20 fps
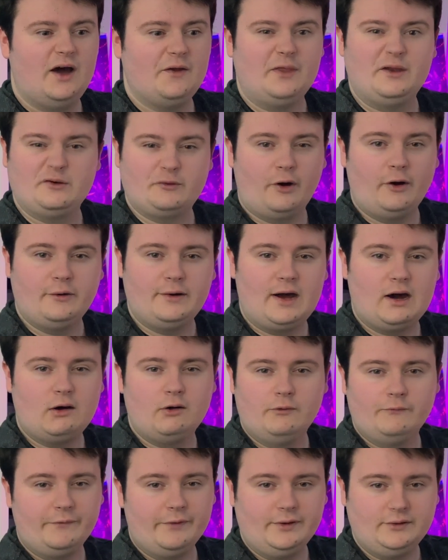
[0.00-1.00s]
and then grown out
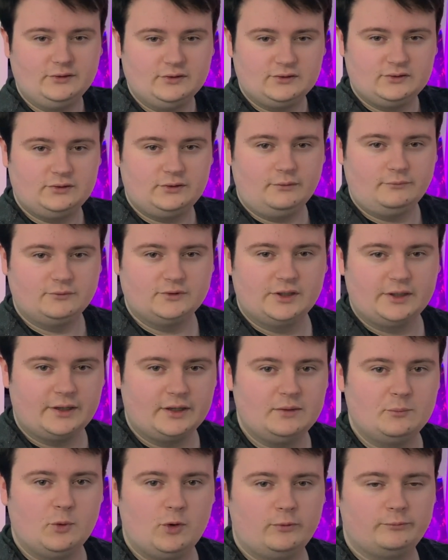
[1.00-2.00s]
of it and just don't check
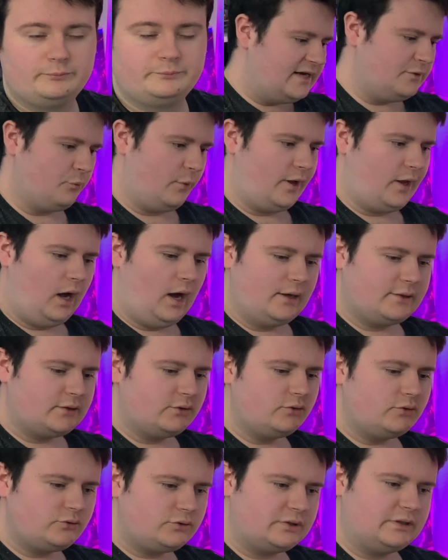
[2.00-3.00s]
anymore. Anyway, I
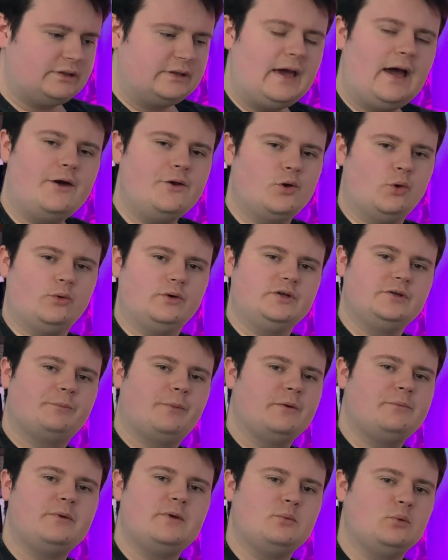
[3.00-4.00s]
could get annoyed
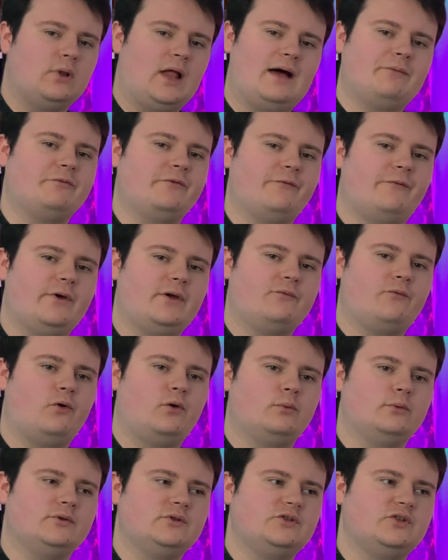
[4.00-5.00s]
by people having fake
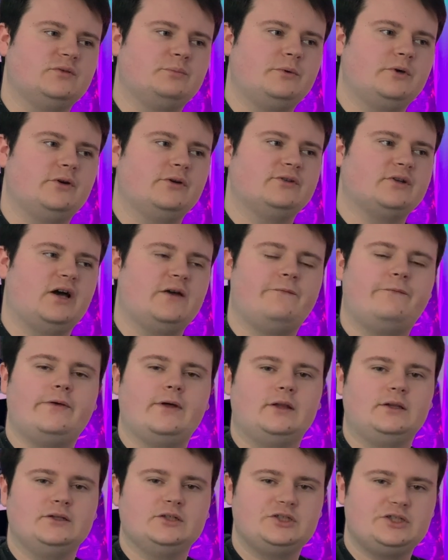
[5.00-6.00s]
followers just because I
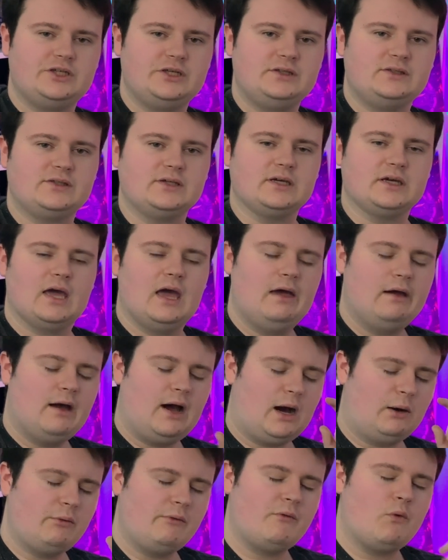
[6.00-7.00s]
feel it's cheating.
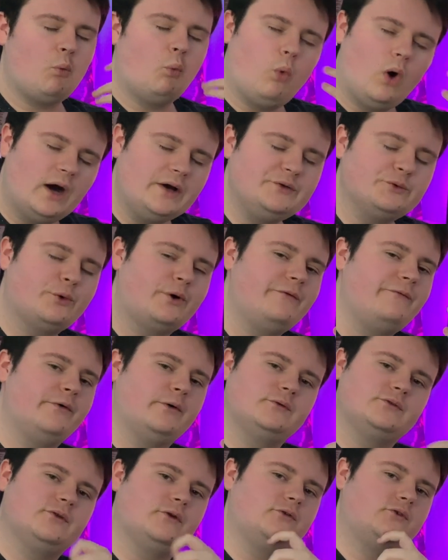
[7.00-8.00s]
However, why do I
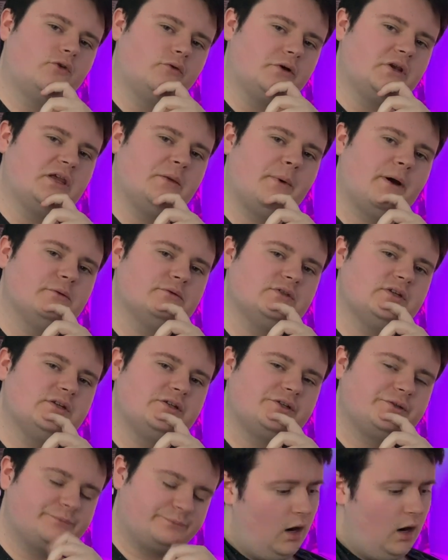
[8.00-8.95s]
feel so strongly about it?